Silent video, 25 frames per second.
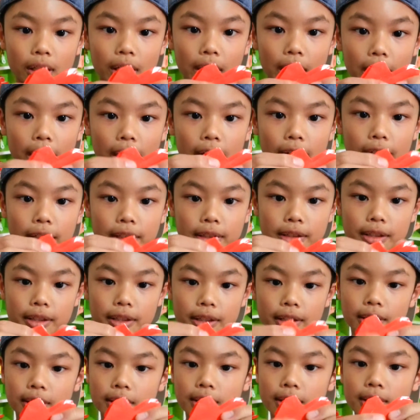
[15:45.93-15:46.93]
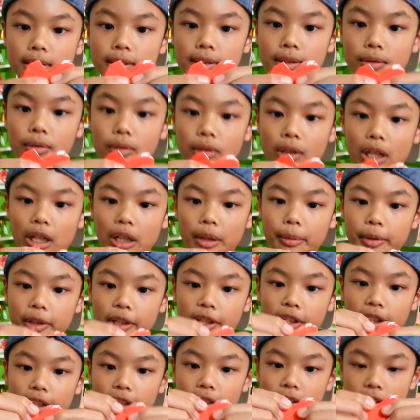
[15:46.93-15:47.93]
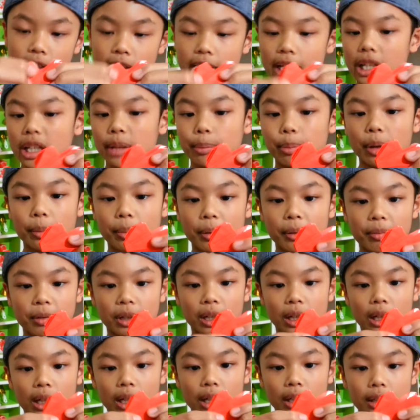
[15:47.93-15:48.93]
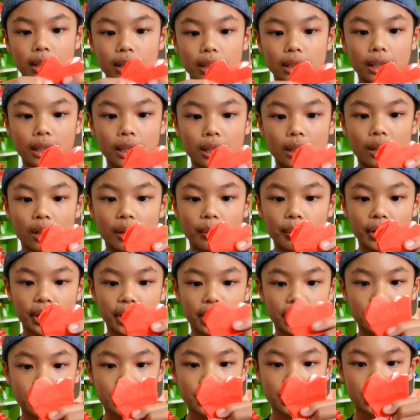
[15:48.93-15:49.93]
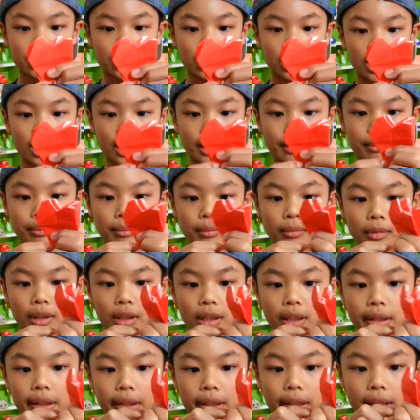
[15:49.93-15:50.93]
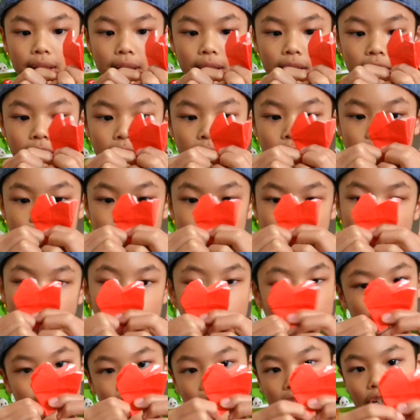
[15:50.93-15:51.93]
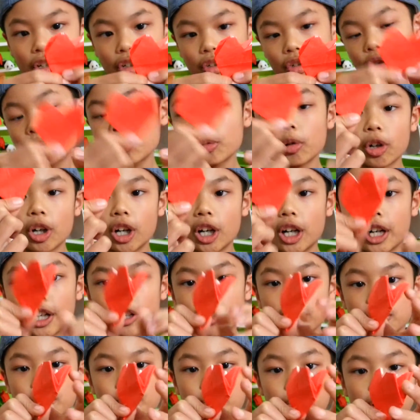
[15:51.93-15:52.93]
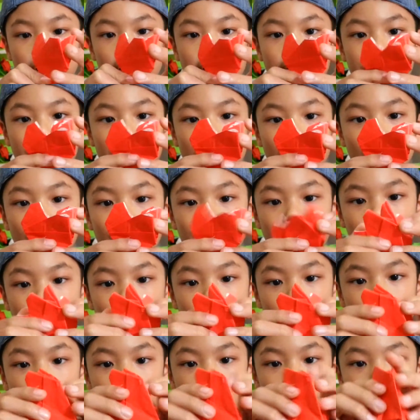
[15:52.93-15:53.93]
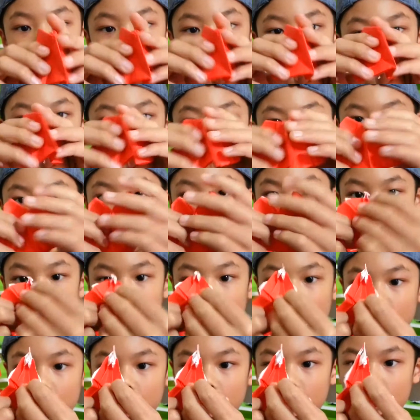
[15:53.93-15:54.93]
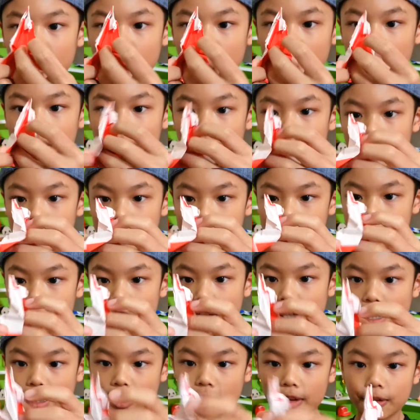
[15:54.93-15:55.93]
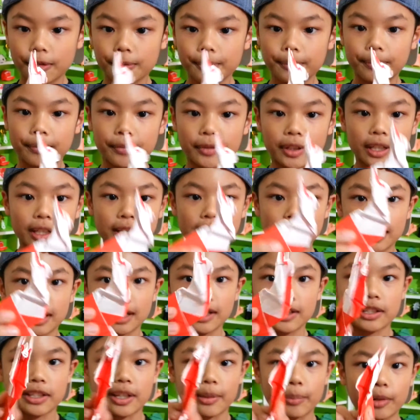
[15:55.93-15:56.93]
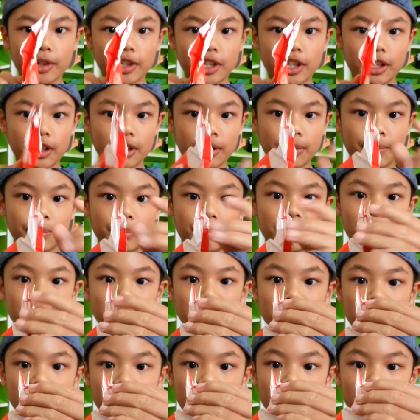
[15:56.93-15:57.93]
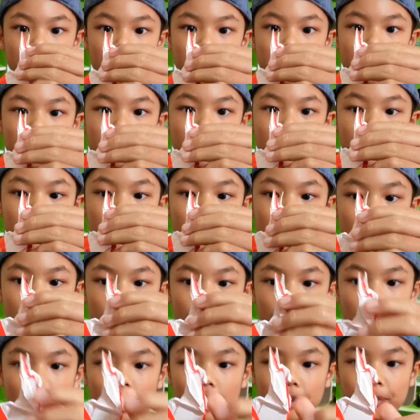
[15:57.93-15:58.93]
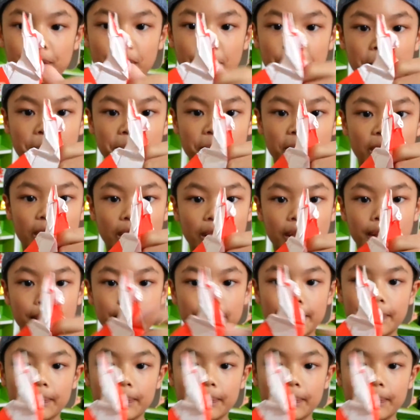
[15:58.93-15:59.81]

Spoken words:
And this origami is another pop-up card, but this time it just looks like a normal heart, but if you open it up, inside out, it's an Easter bunny pop-up card. Heart pop-up card.